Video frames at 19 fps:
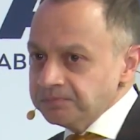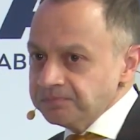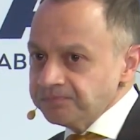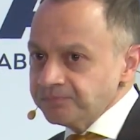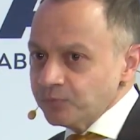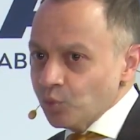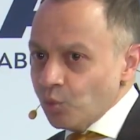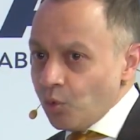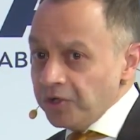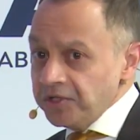
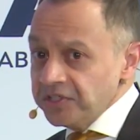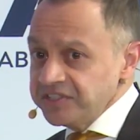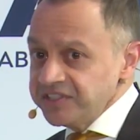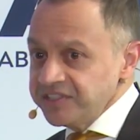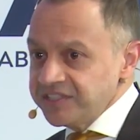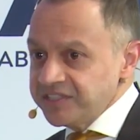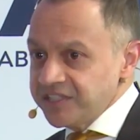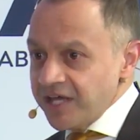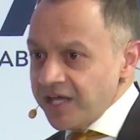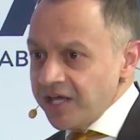What does
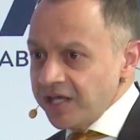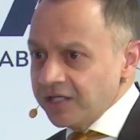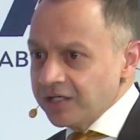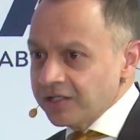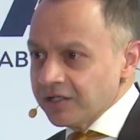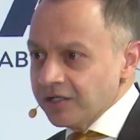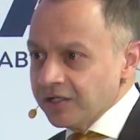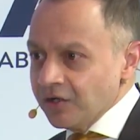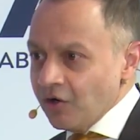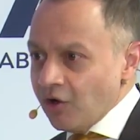it take?
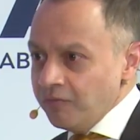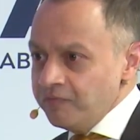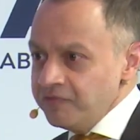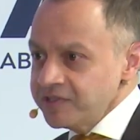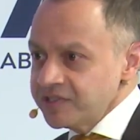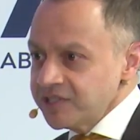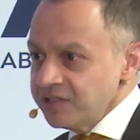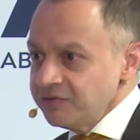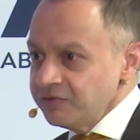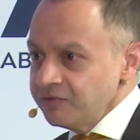
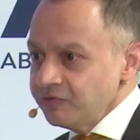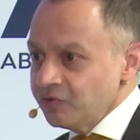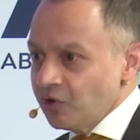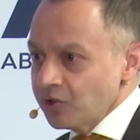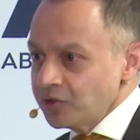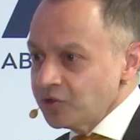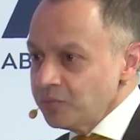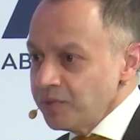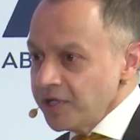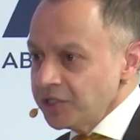Obviously, we've
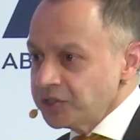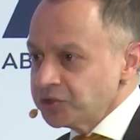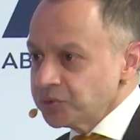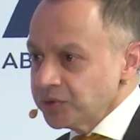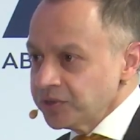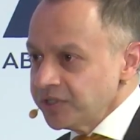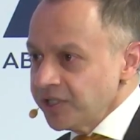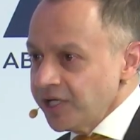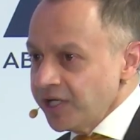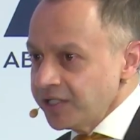got to make
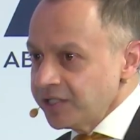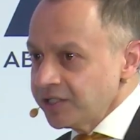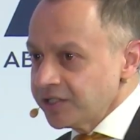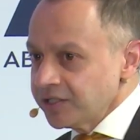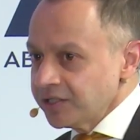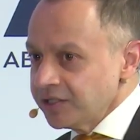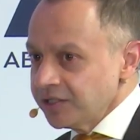sure that